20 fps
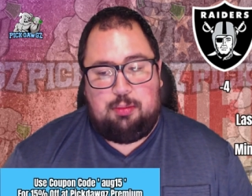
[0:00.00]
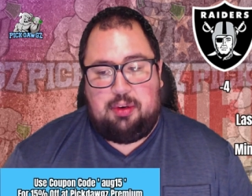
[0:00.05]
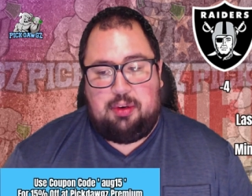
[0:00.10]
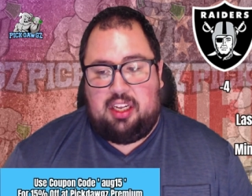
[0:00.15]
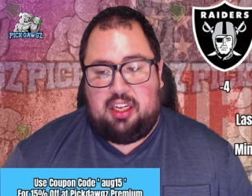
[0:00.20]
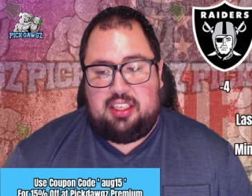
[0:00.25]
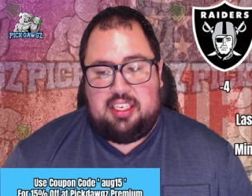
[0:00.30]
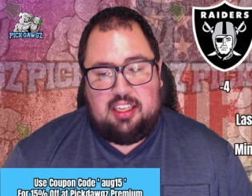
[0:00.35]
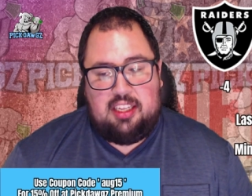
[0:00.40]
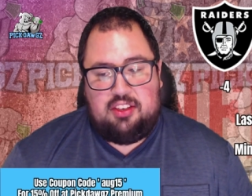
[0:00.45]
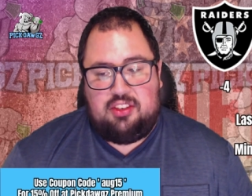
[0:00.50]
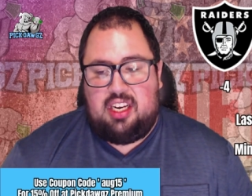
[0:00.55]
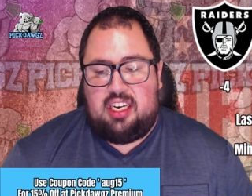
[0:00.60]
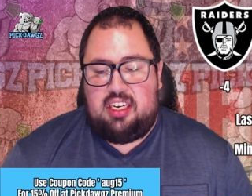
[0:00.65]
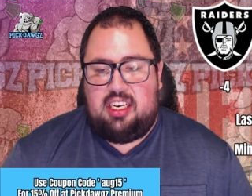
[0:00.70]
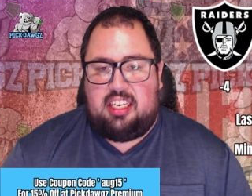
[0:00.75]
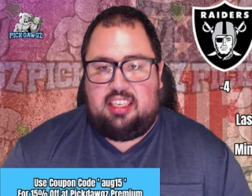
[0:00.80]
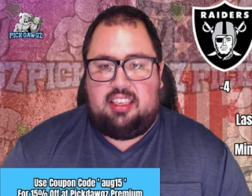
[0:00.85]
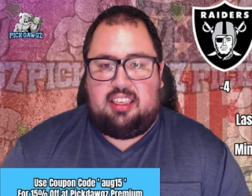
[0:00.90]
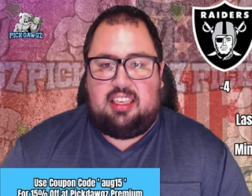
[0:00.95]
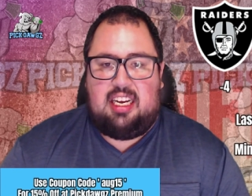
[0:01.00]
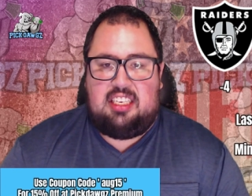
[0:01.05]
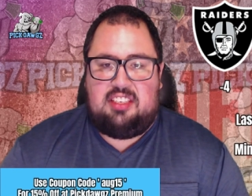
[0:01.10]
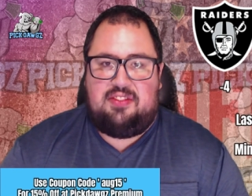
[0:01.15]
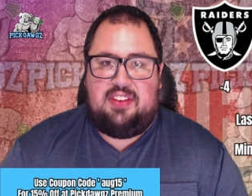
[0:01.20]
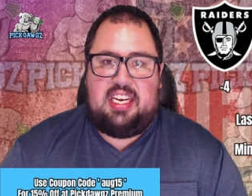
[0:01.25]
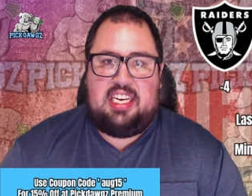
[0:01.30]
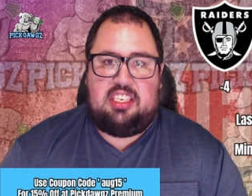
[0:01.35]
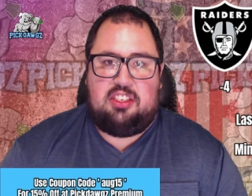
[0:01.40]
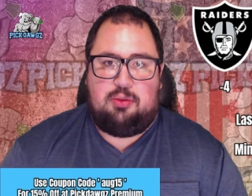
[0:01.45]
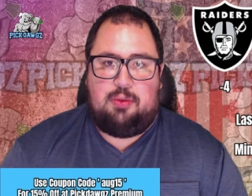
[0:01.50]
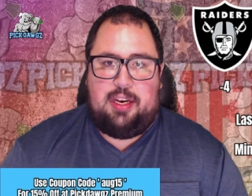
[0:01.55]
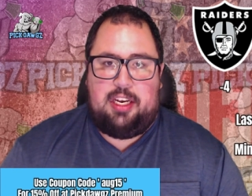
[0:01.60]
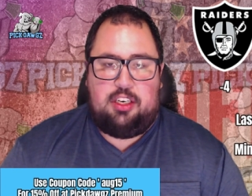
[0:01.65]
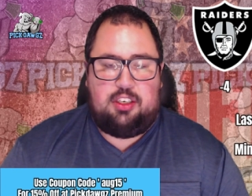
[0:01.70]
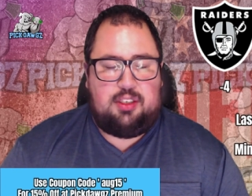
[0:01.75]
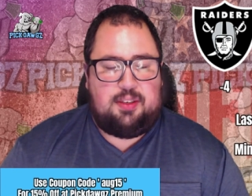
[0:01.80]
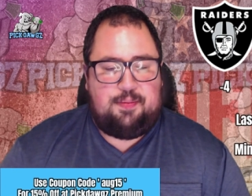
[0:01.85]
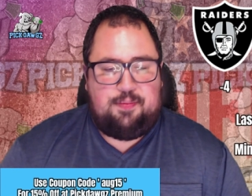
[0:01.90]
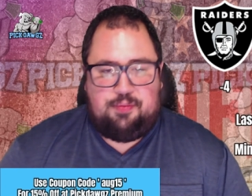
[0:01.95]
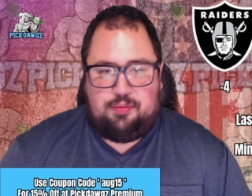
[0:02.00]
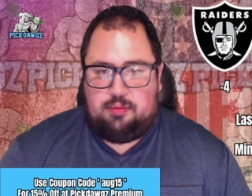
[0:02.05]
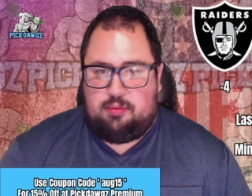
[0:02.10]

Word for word: But on the other side, you got the Las Vegas Raiders